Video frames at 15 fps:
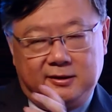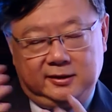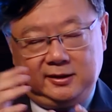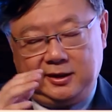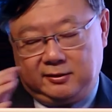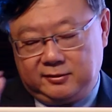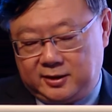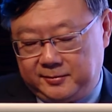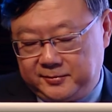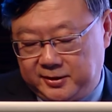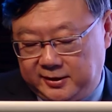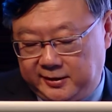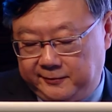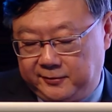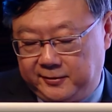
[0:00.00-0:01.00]
the outcomes
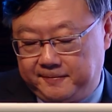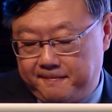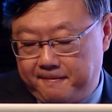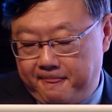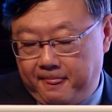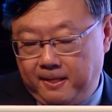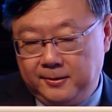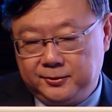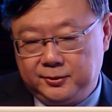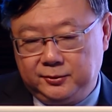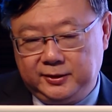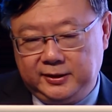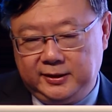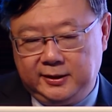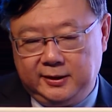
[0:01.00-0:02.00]
are different.
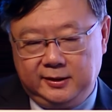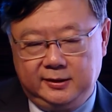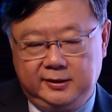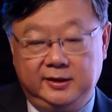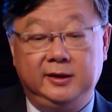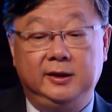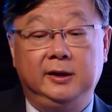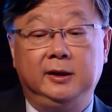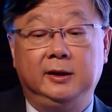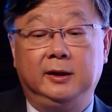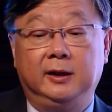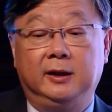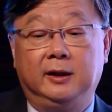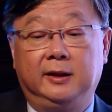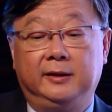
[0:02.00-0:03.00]
So the
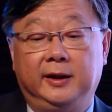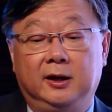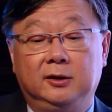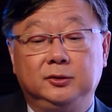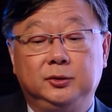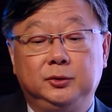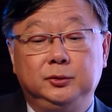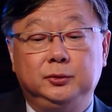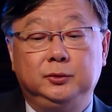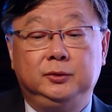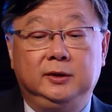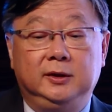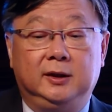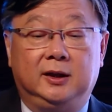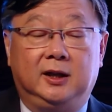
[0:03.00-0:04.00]
NAL2
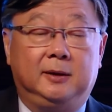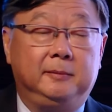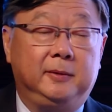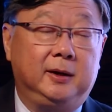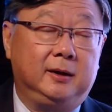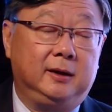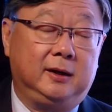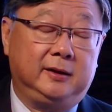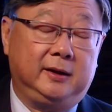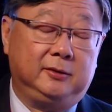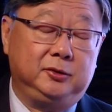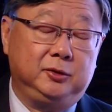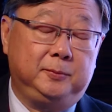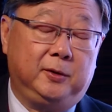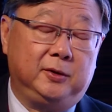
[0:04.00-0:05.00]

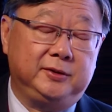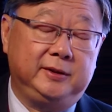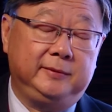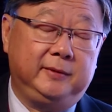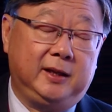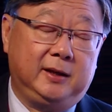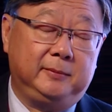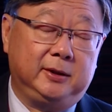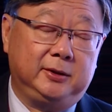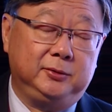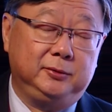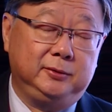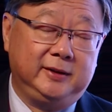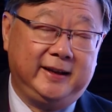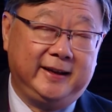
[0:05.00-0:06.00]
NAL2 positive,
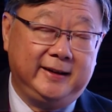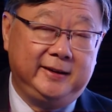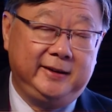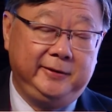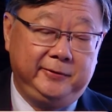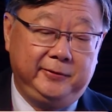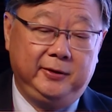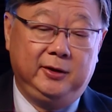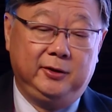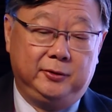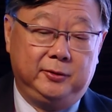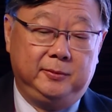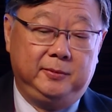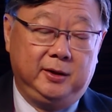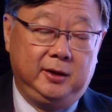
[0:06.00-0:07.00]
LAMA2 negative
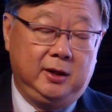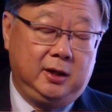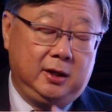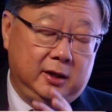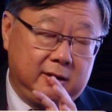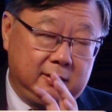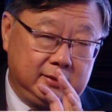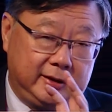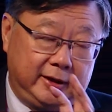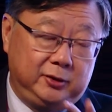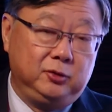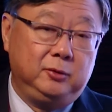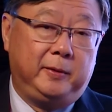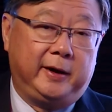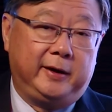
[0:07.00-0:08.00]
group, they
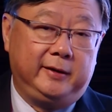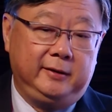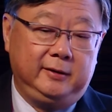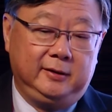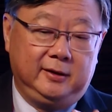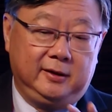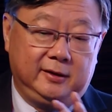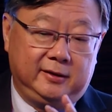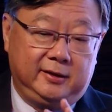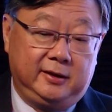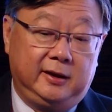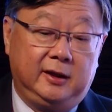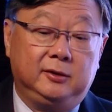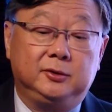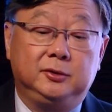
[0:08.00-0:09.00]
do better. The
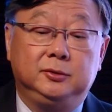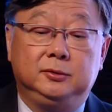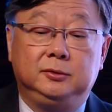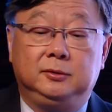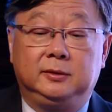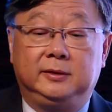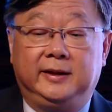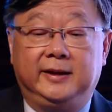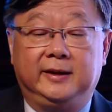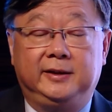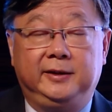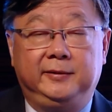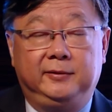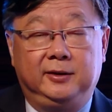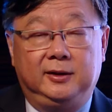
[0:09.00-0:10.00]
NAL2
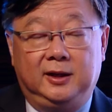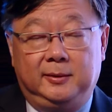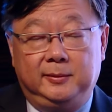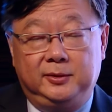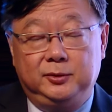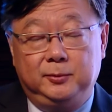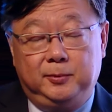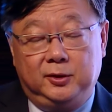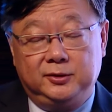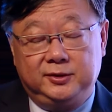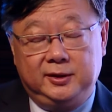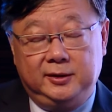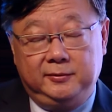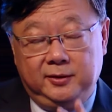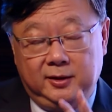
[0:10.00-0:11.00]
negative, LAMA2
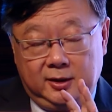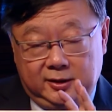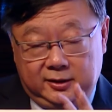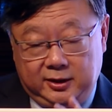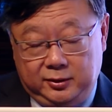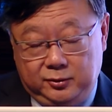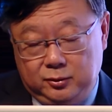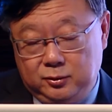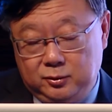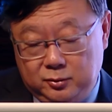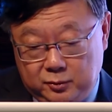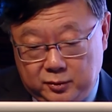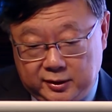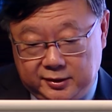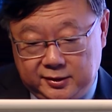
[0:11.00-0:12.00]
positive, they do
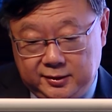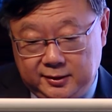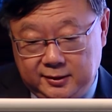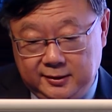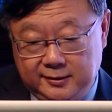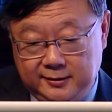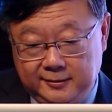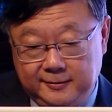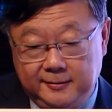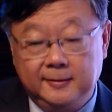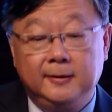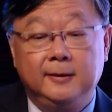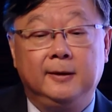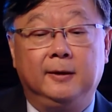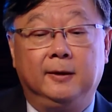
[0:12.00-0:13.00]
worse.
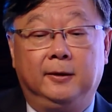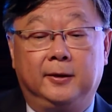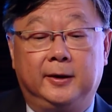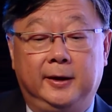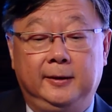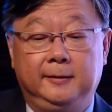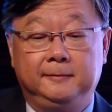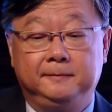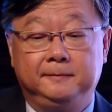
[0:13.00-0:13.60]
Okay?